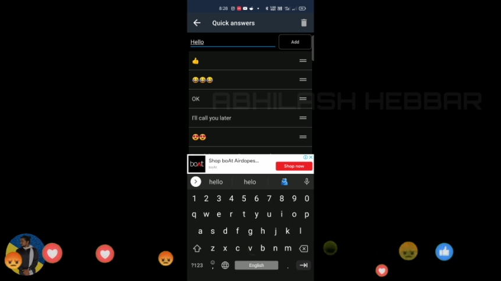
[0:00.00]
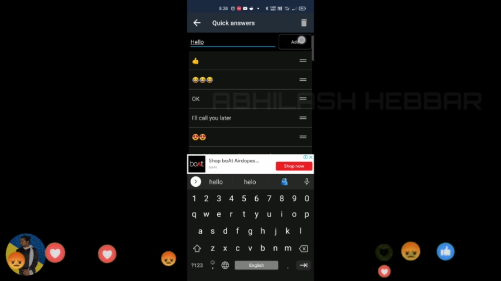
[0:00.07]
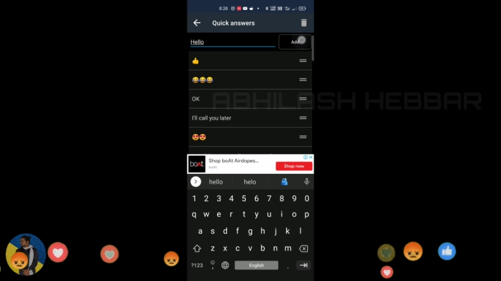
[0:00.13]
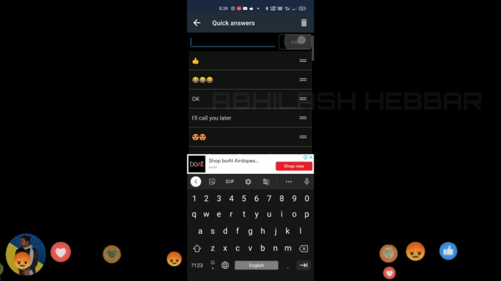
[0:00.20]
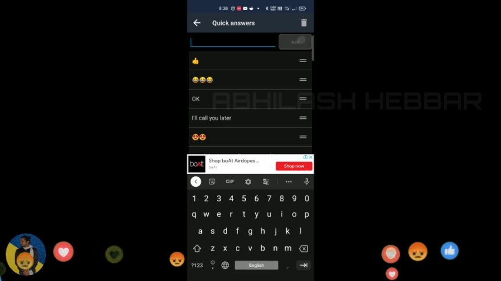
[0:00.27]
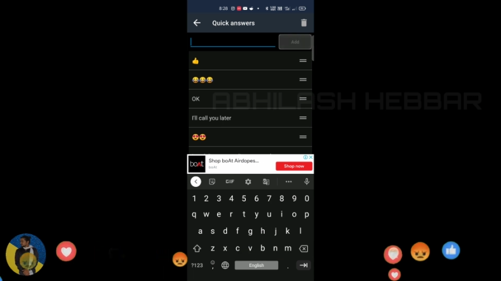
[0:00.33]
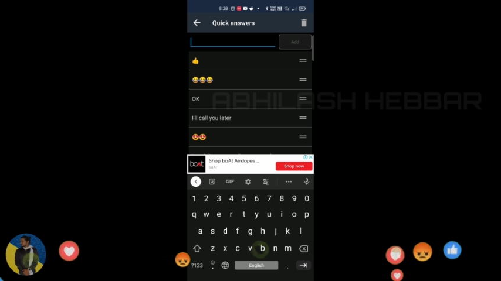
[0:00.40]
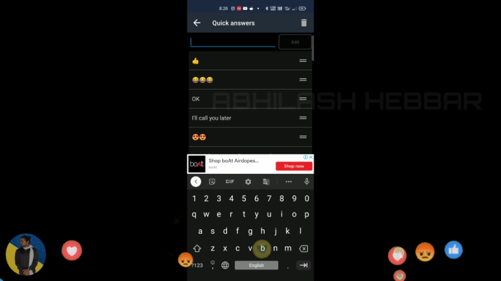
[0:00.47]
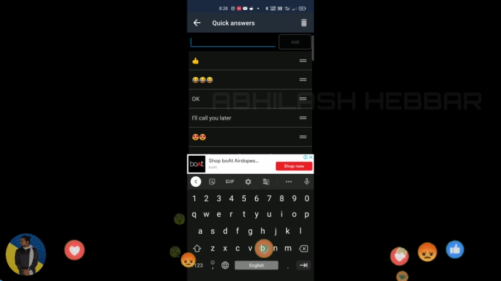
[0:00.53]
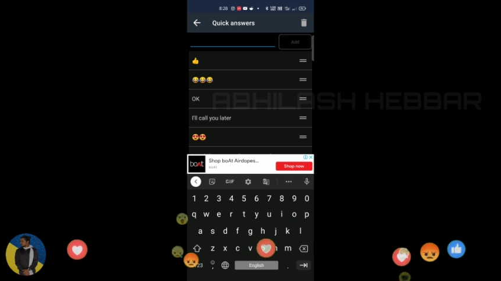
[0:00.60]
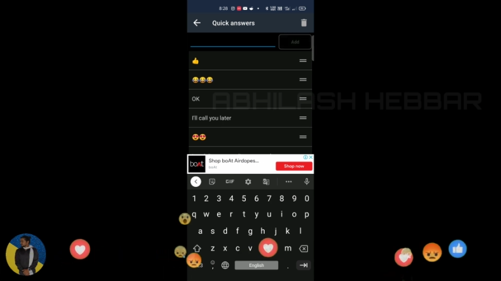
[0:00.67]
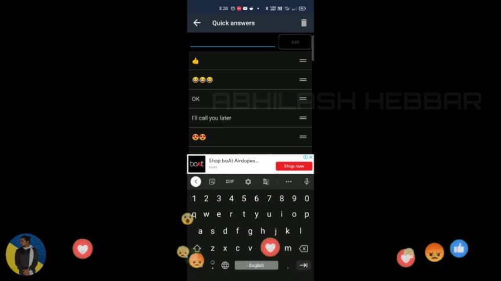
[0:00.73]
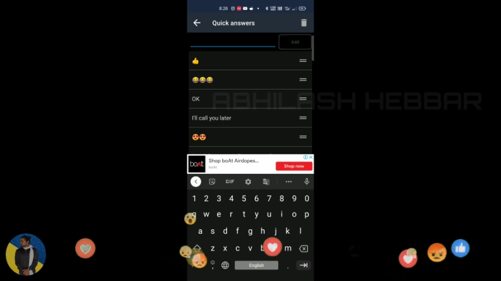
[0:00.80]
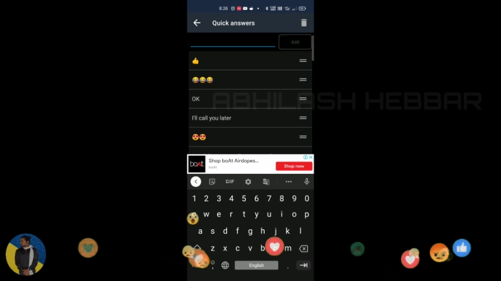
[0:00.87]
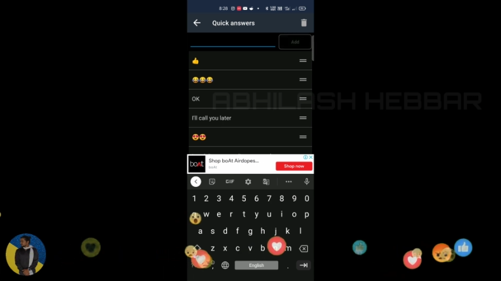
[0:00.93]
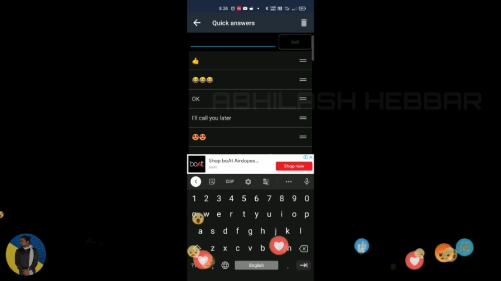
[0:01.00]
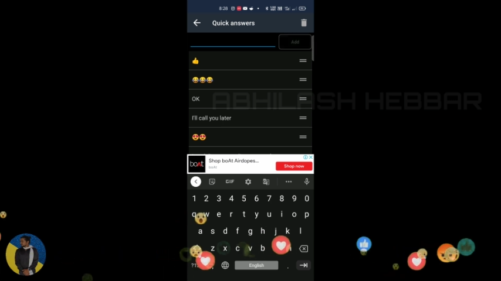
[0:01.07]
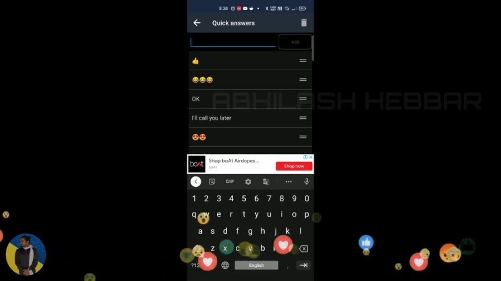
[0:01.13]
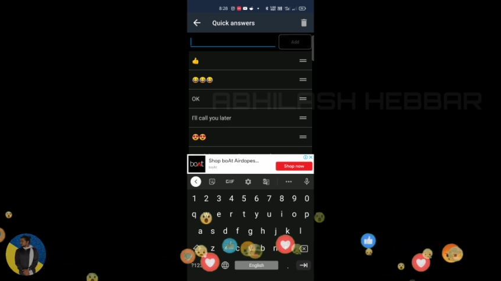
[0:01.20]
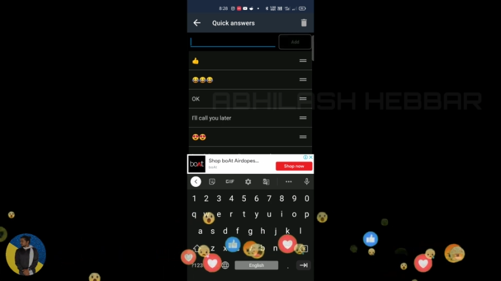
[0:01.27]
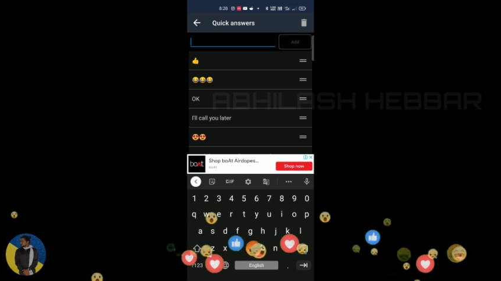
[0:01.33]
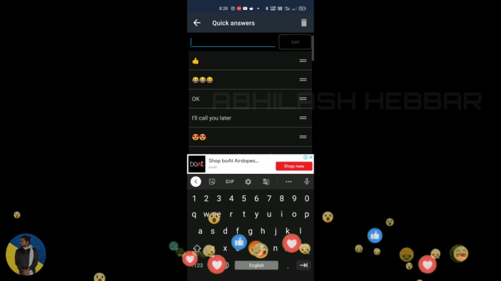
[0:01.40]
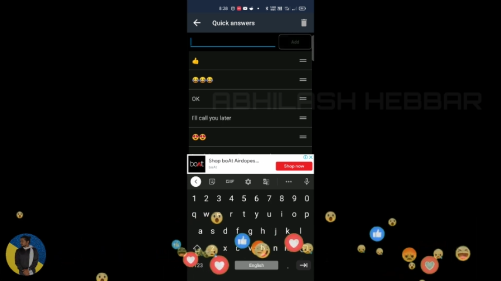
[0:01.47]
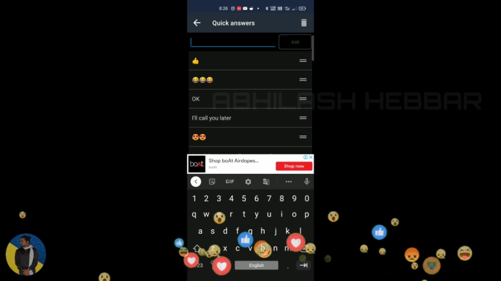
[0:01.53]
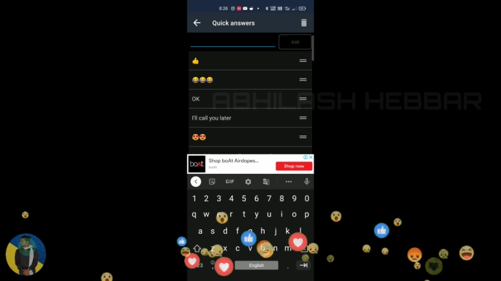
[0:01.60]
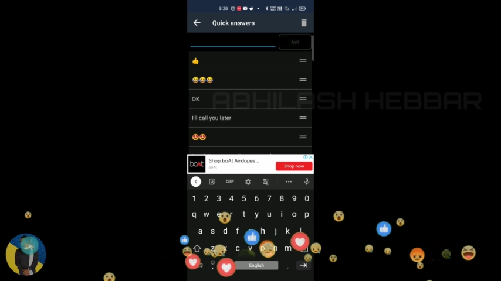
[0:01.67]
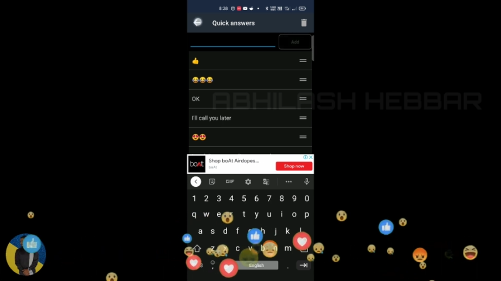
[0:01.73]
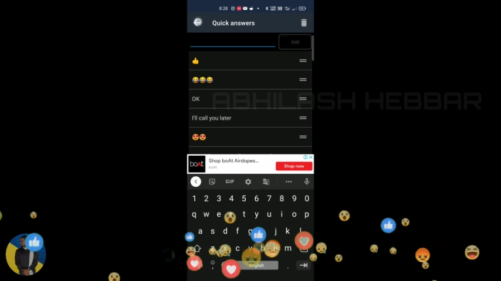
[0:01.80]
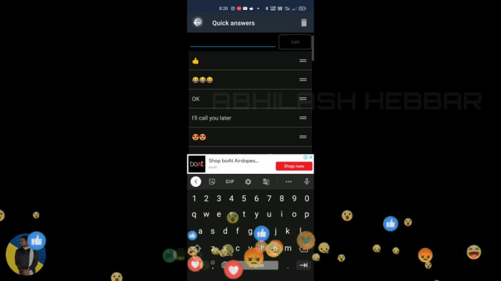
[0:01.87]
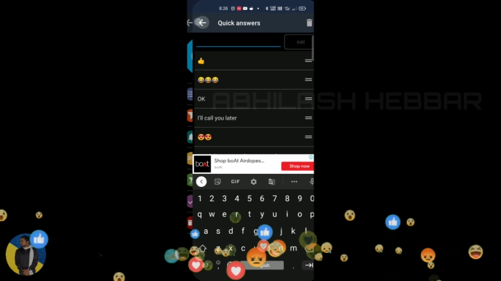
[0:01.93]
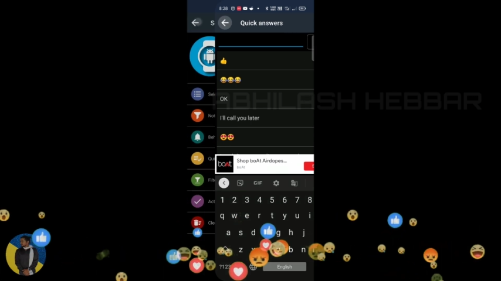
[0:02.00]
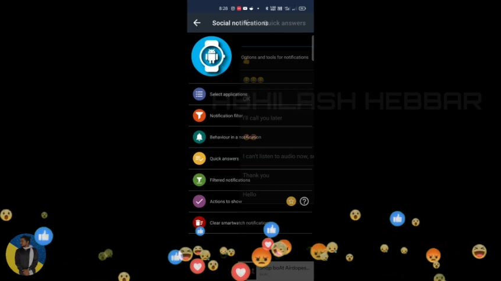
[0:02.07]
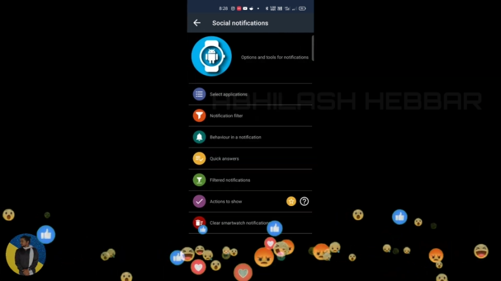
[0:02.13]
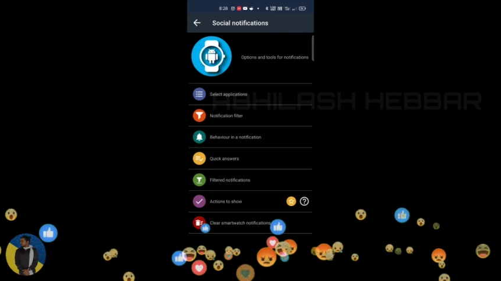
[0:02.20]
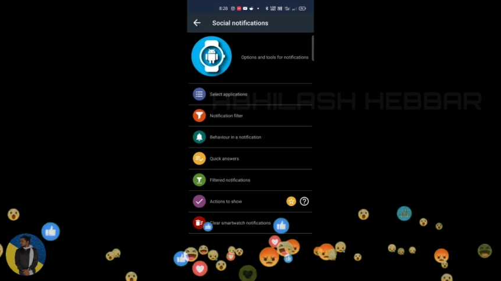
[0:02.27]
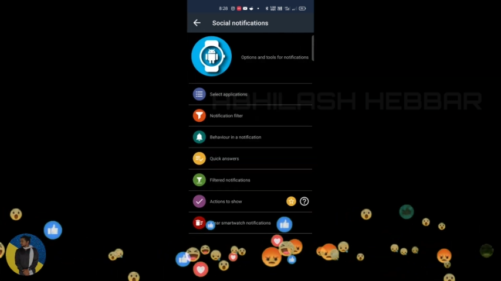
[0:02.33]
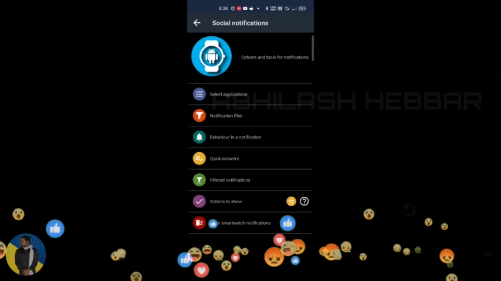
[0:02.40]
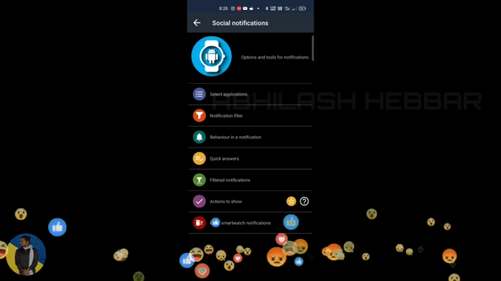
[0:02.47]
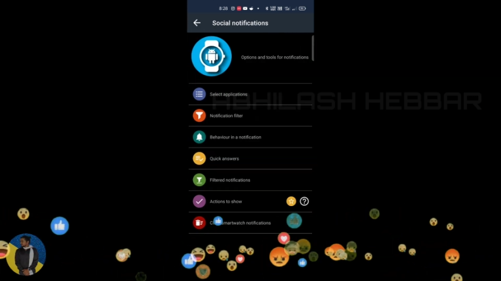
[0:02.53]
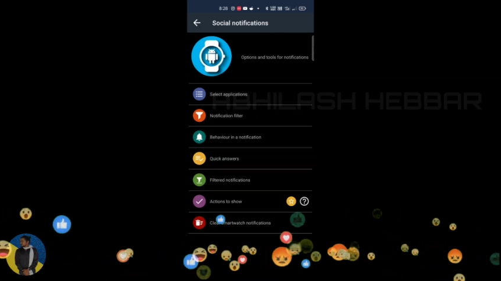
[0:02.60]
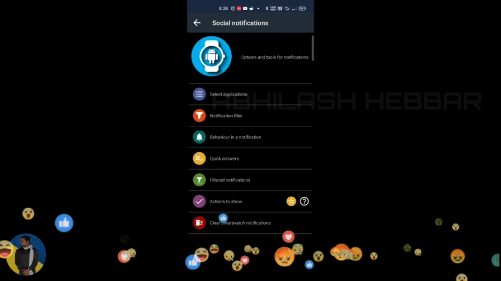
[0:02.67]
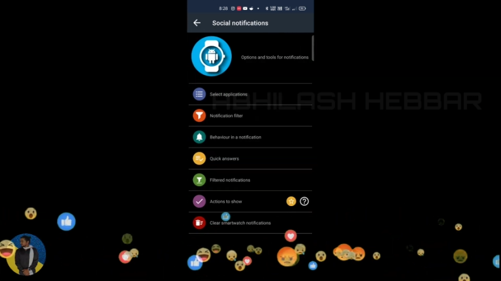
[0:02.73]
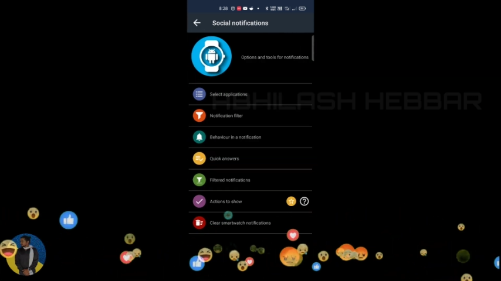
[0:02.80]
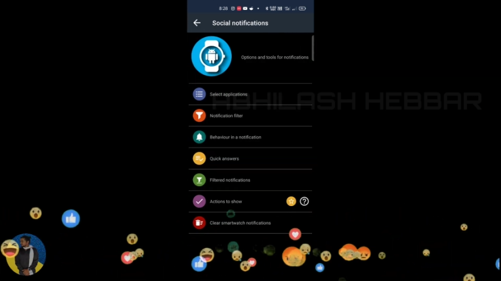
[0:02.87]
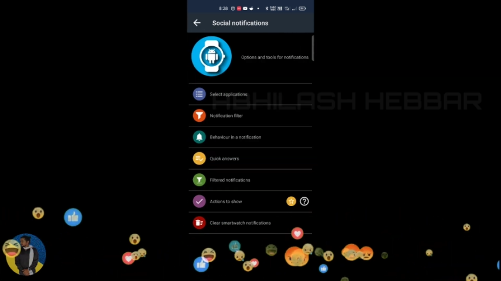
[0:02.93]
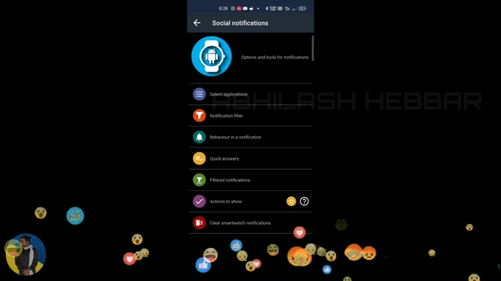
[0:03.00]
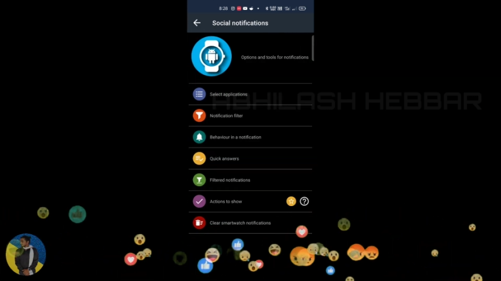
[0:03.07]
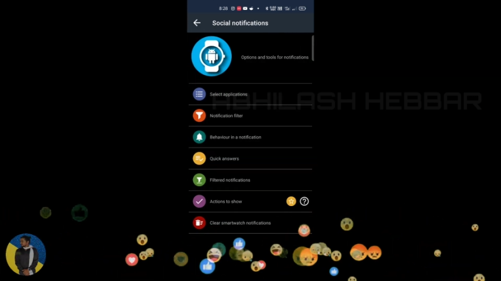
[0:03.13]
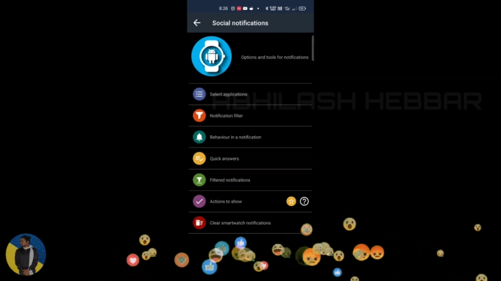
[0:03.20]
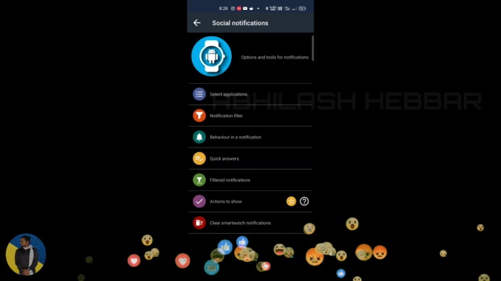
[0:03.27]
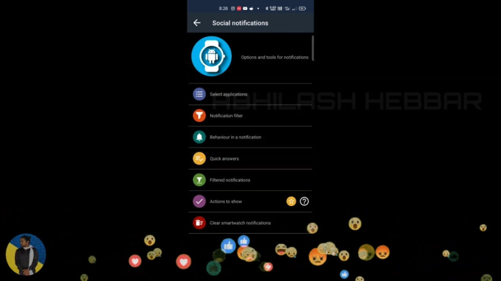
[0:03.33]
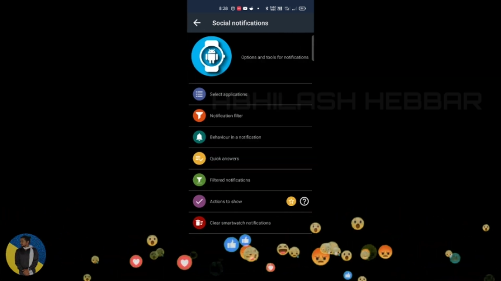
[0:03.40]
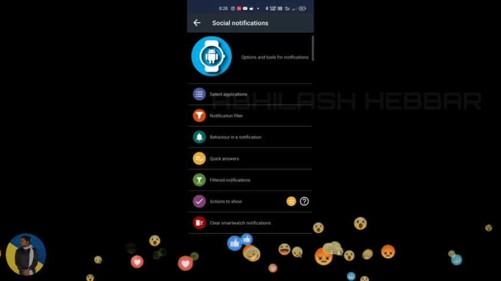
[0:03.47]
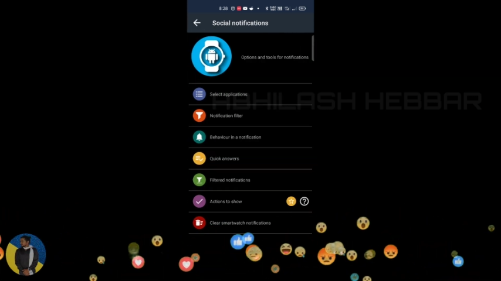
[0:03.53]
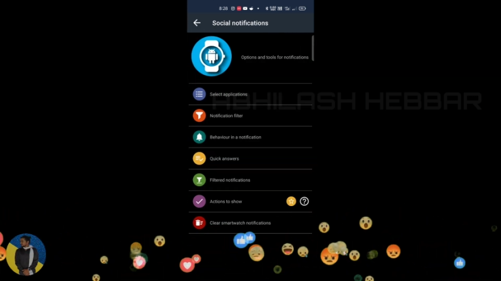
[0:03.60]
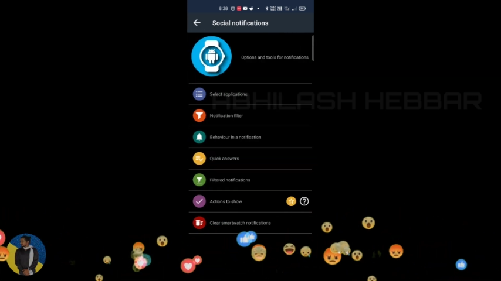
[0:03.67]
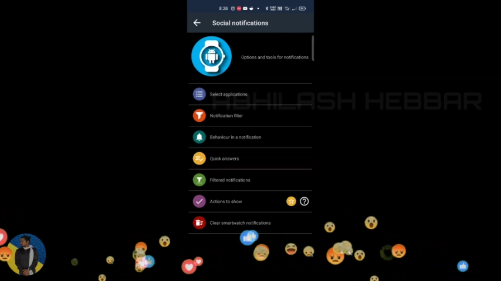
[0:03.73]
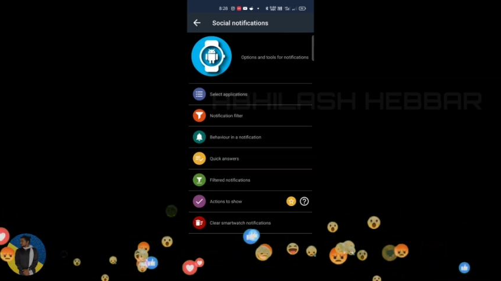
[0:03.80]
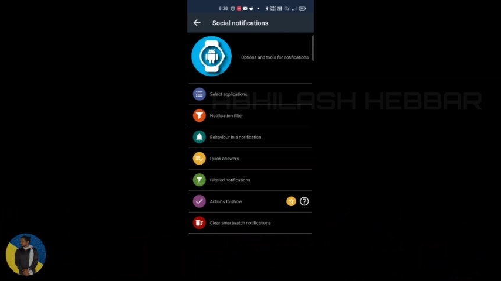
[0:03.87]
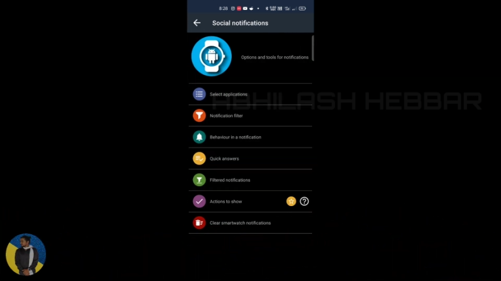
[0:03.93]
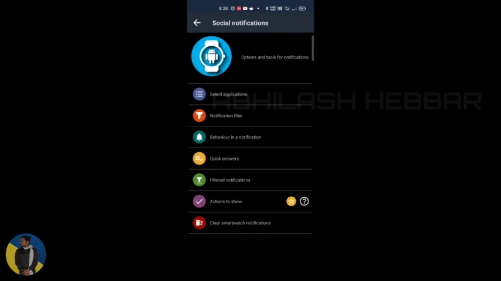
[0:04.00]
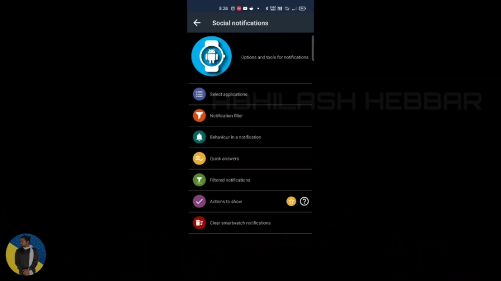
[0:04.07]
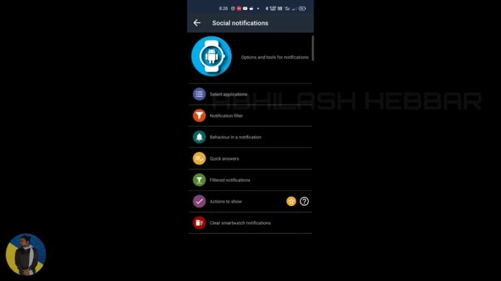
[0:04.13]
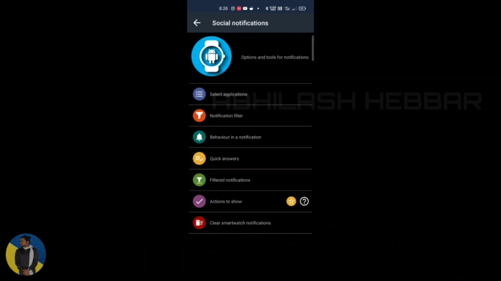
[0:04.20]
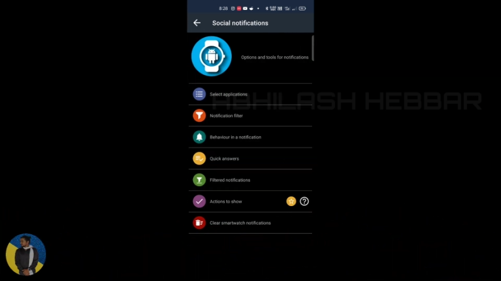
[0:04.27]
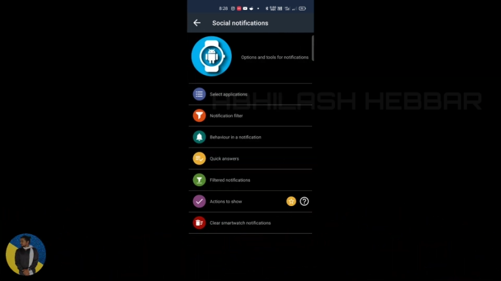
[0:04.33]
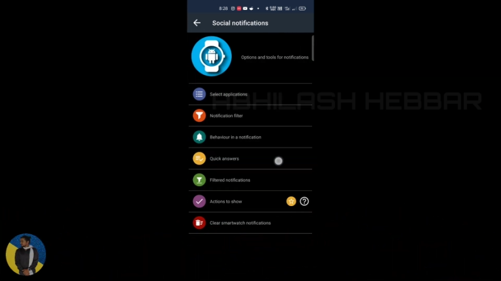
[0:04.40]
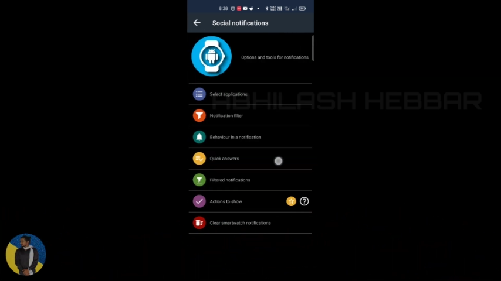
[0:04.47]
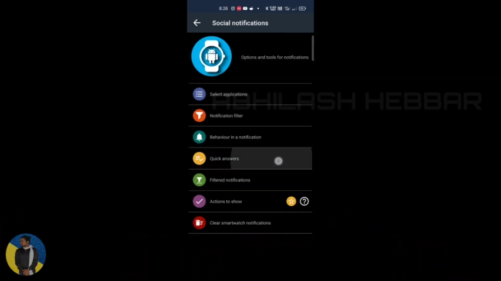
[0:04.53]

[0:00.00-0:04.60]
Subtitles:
(no speaker visible)